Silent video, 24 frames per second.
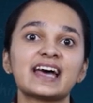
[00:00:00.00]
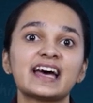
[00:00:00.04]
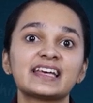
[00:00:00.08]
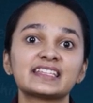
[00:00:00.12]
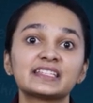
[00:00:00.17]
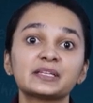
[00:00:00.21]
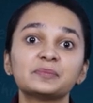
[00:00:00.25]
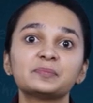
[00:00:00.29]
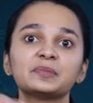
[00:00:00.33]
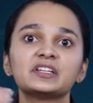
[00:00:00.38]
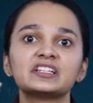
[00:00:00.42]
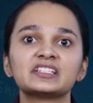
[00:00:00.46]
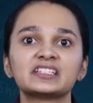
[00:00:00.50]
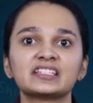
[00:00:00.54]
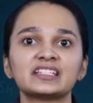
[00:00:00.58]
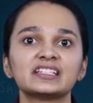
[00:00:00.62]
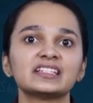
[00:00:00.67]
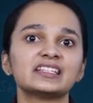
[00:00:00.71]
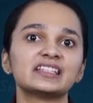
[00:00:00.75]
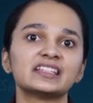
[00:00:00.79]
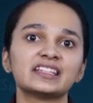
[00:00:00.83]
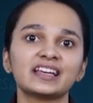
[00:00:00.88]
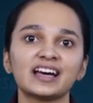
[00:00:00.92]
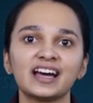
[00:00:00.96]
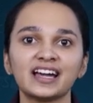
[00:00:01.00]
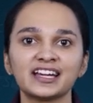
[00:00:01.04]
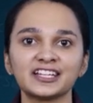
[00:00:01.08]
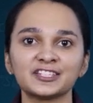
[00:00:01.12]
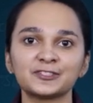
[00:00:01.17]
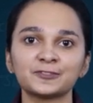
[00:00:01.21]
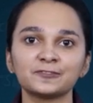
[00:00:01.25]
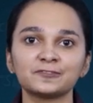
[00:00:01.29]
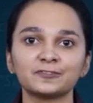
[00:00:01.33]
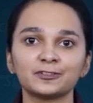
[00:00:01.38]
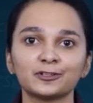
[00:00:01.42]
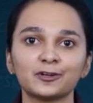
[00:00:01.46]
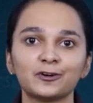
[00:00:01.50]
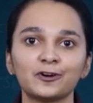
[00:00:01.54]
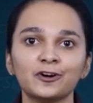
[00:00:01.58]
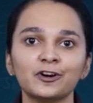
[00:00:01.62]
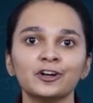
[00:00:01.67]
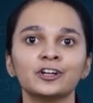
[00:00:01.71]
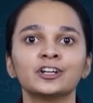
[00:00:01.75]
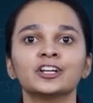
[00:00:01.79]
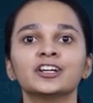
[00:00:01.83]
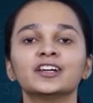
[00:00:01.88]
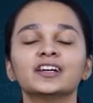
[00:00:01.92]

as a person in the eyes of law